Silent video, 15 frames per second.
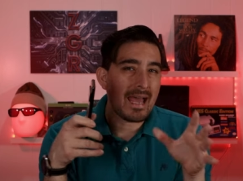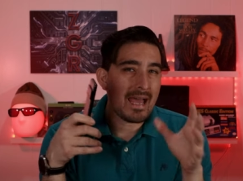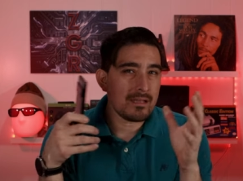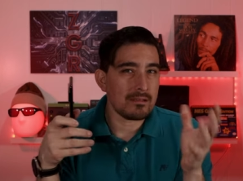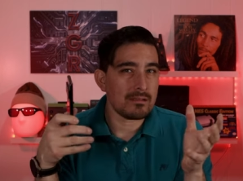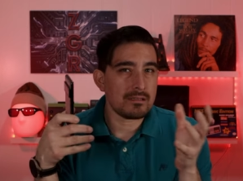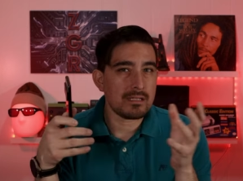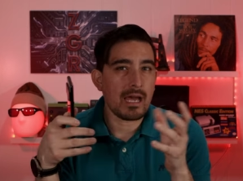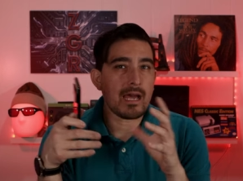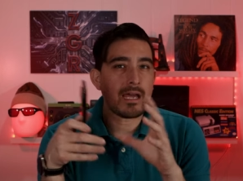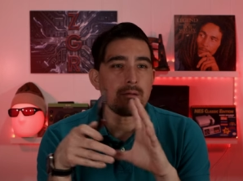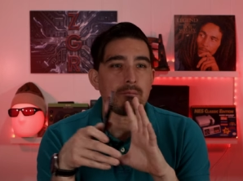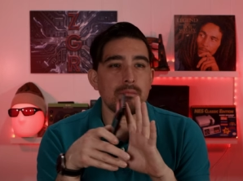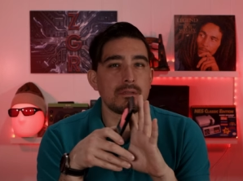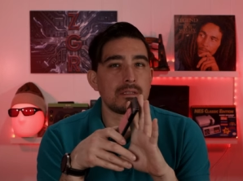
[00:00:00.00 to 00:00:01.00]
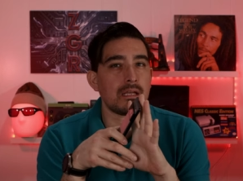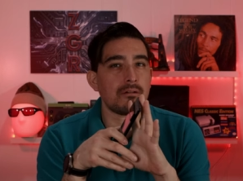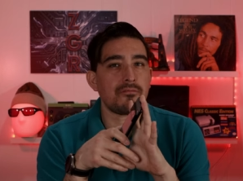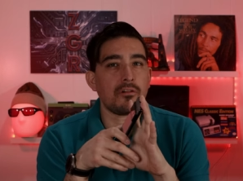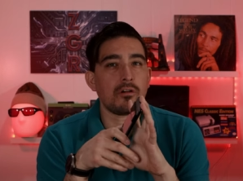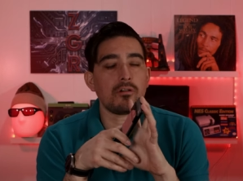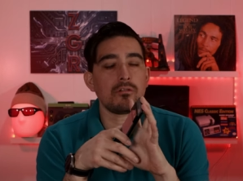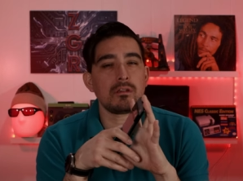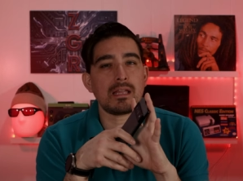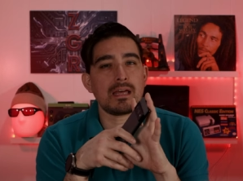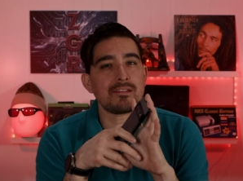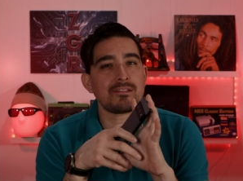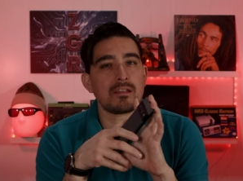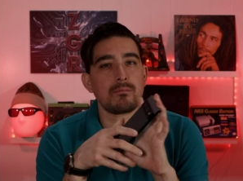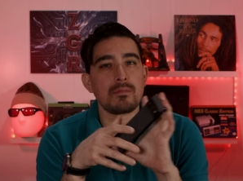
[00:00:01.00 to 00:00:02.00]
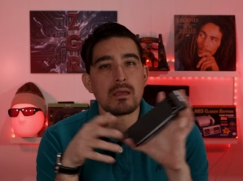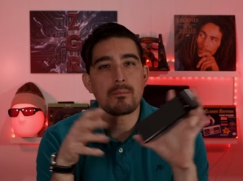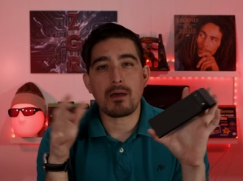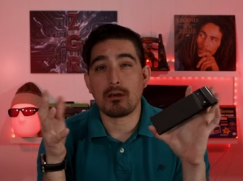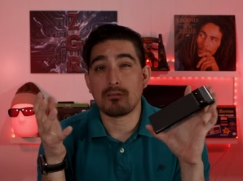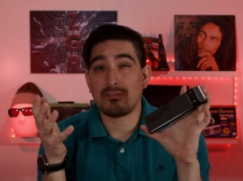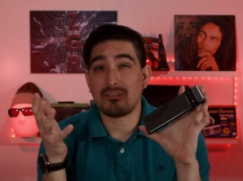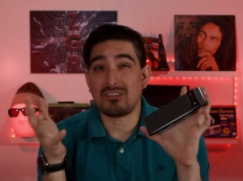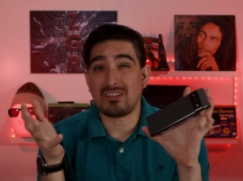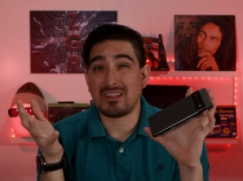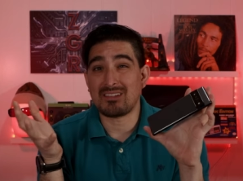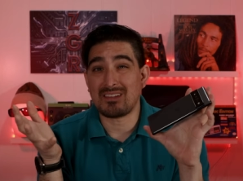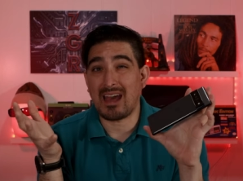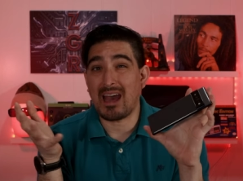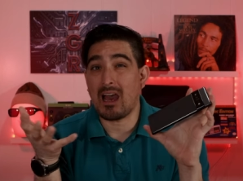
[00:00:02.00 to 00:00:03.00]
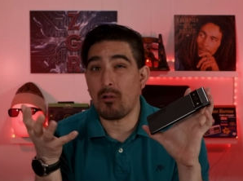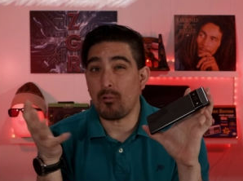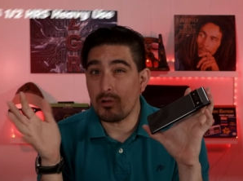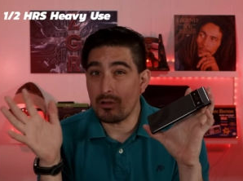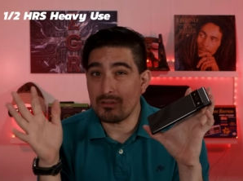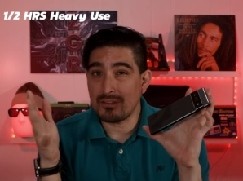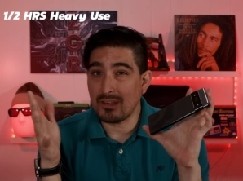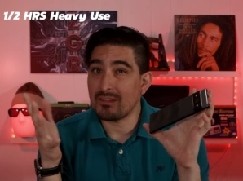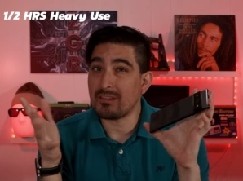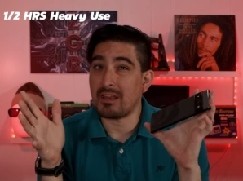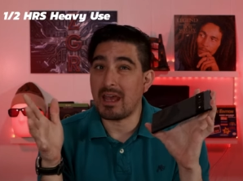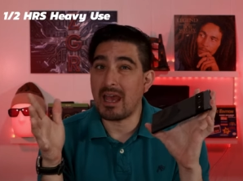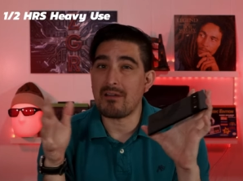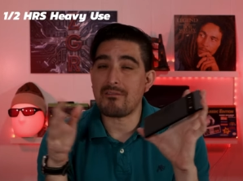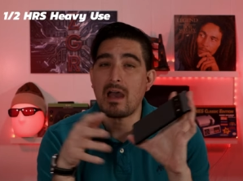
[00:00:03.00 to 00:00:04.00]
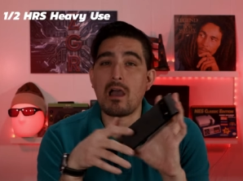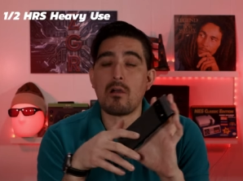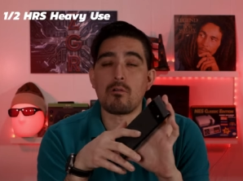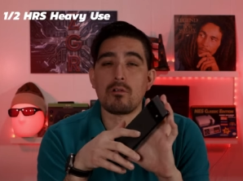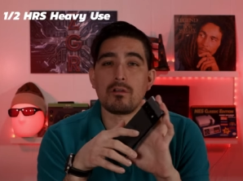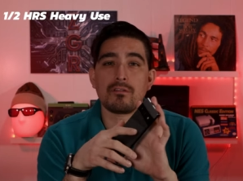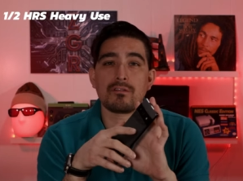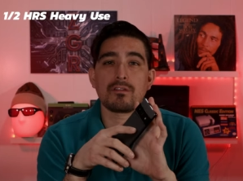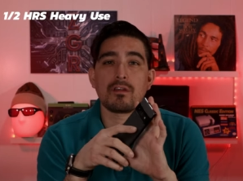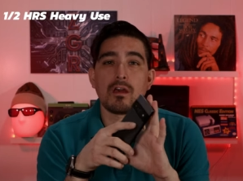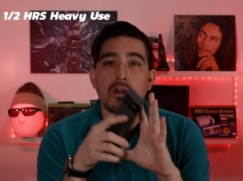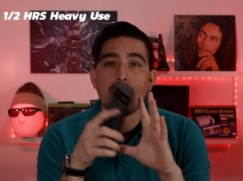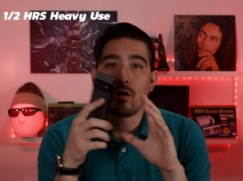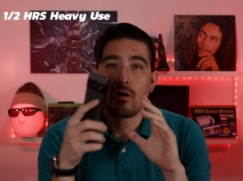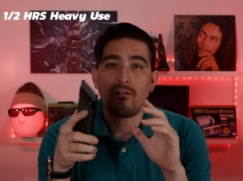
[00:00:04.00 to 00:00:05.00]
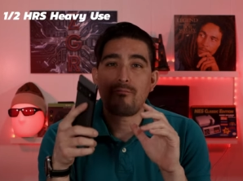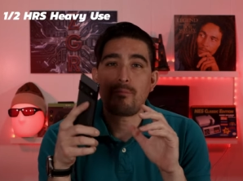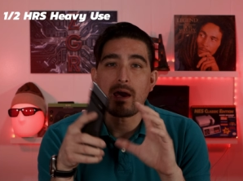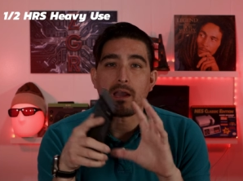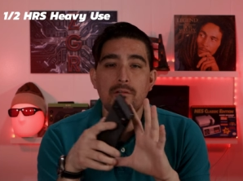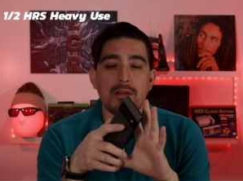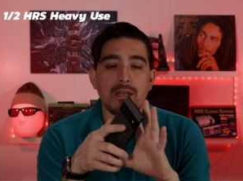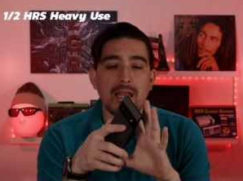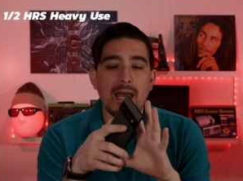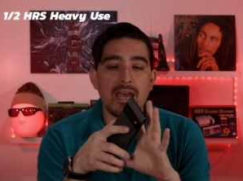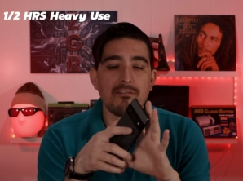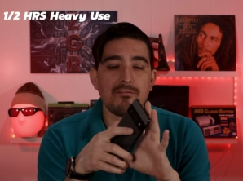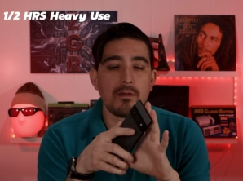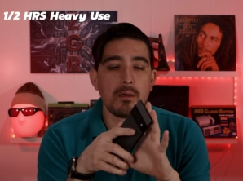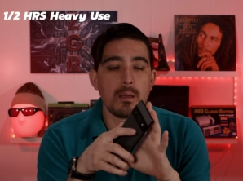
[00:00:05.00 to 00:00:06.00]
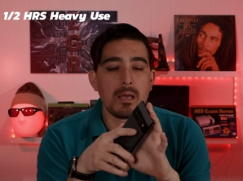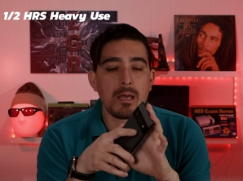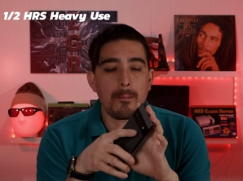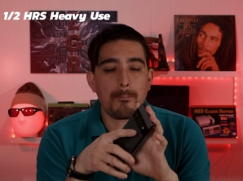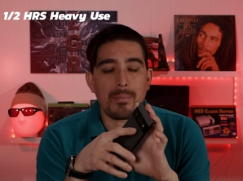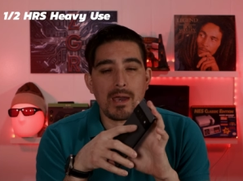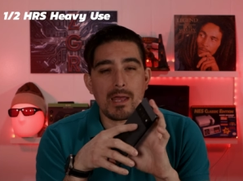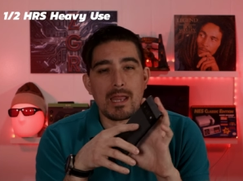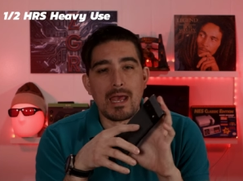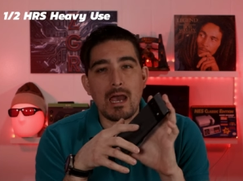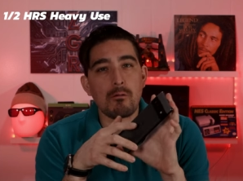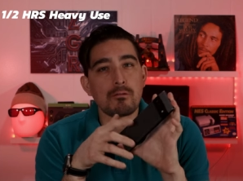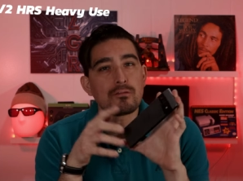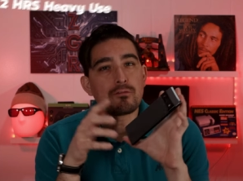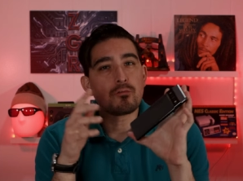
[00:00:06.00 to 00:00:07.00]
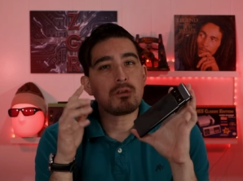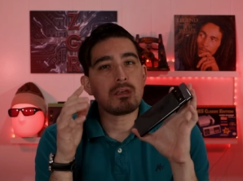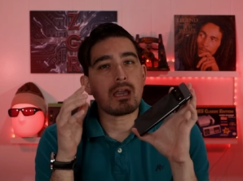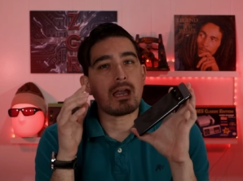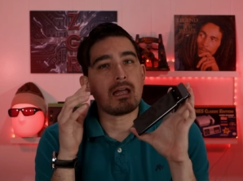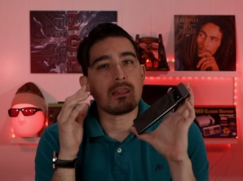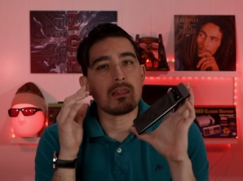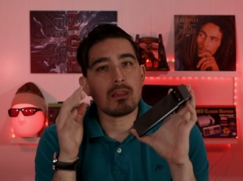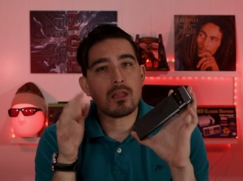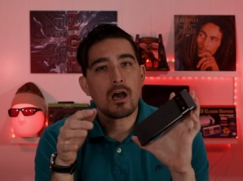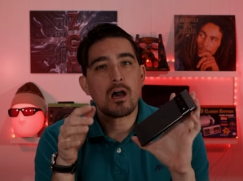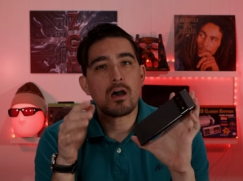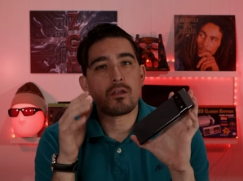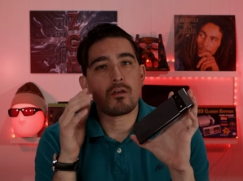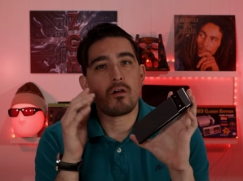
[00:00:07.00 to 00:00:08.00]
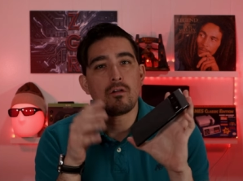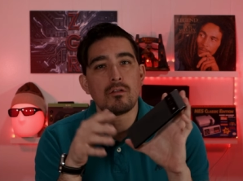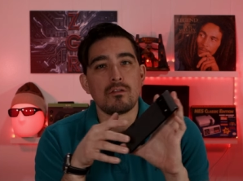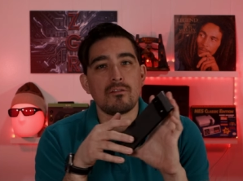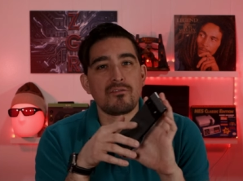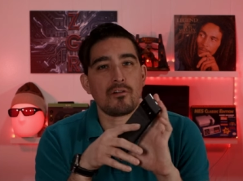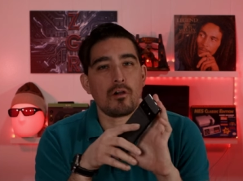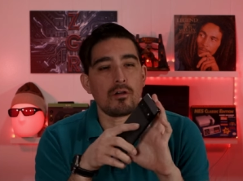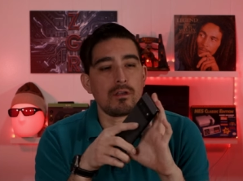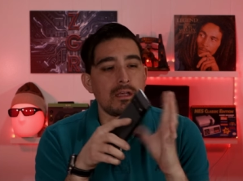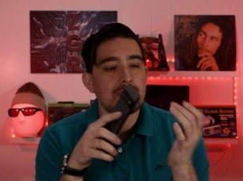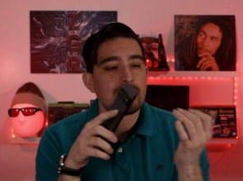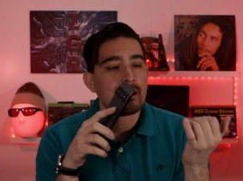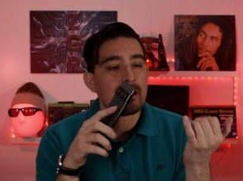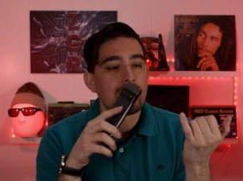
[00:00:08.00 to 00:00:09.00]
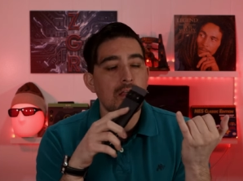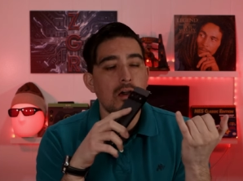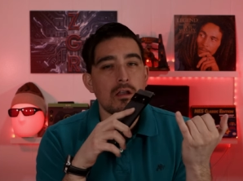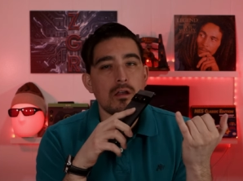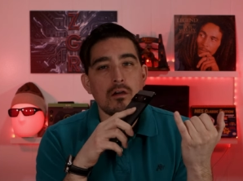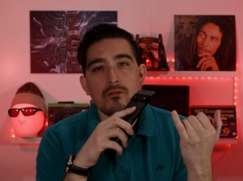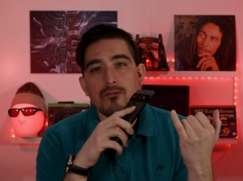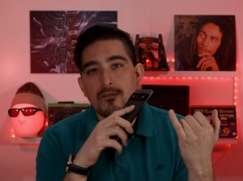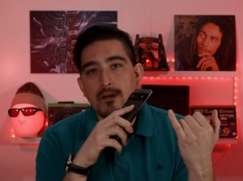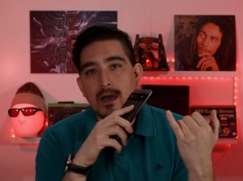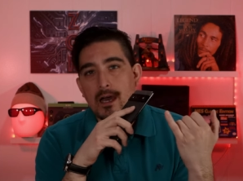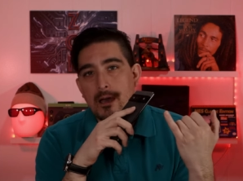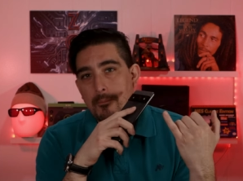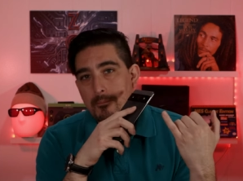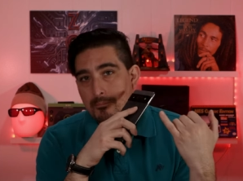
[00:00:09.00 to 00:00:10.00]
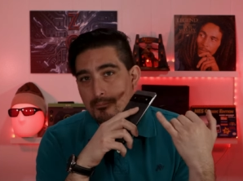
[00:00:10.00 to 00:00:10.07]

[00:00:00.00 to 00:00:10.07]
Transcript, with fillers: that time, the phone lasted me about six hours, six and a half hours of battery life. But I was doing a lot on the phone. I did a lot of uh,